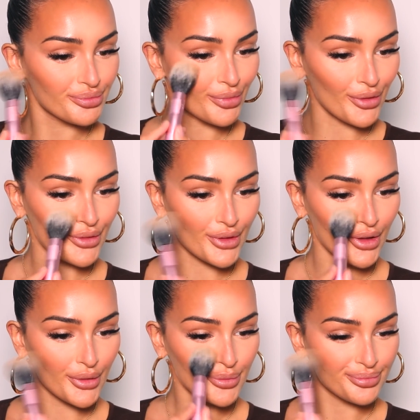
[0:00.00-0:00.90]

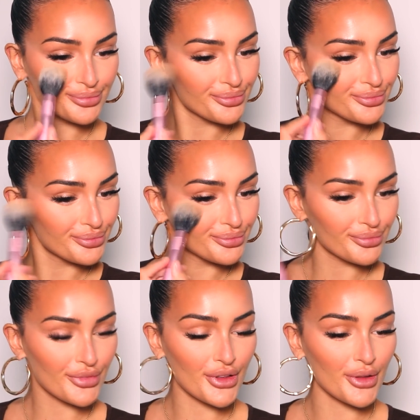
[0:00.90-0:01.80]
bronzer. I'm
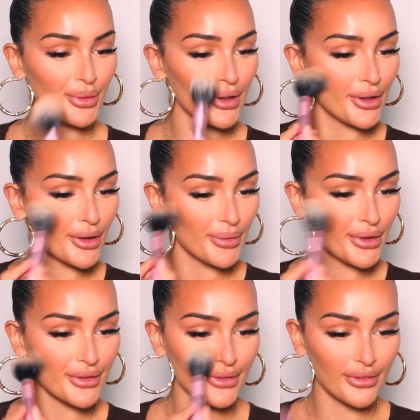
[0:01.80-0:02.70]
just going to put a little bit of
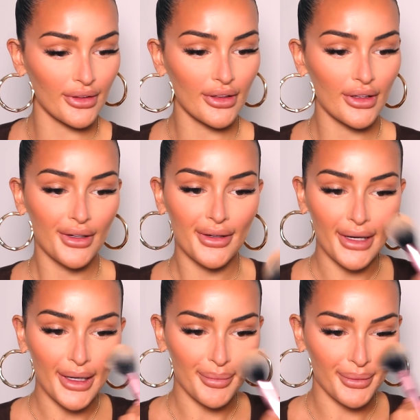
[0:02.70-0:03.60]
this on the
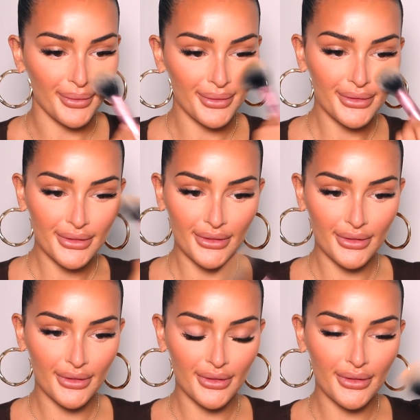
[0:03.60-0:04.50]
apples.
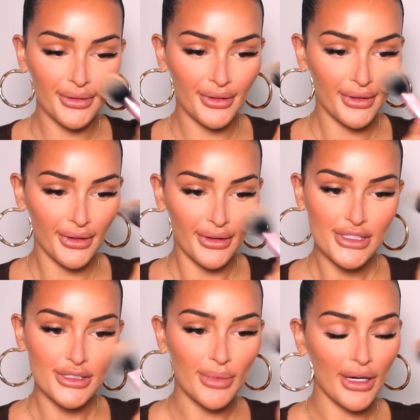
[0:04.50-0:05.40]

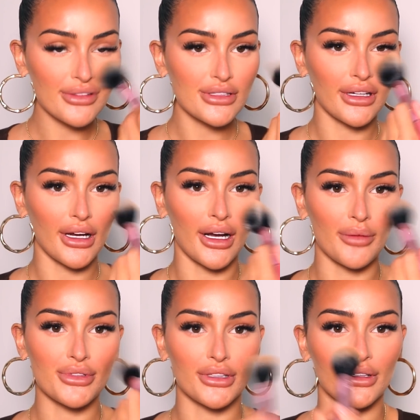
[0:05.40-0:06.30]
Smells like an
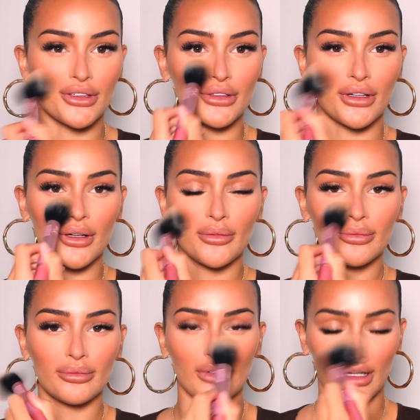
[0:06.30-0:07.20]
absolute dream.
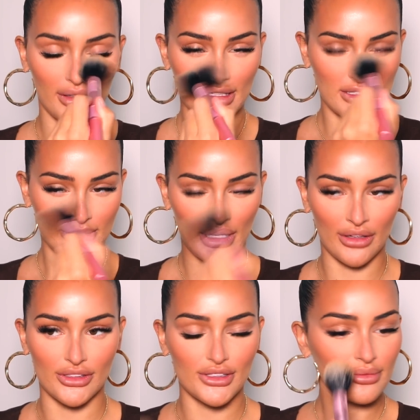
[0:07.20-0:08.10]
Like, it
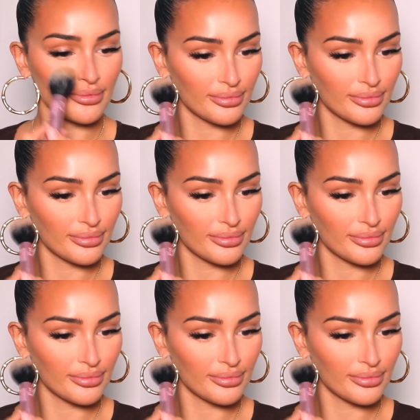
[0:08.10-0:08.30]
smells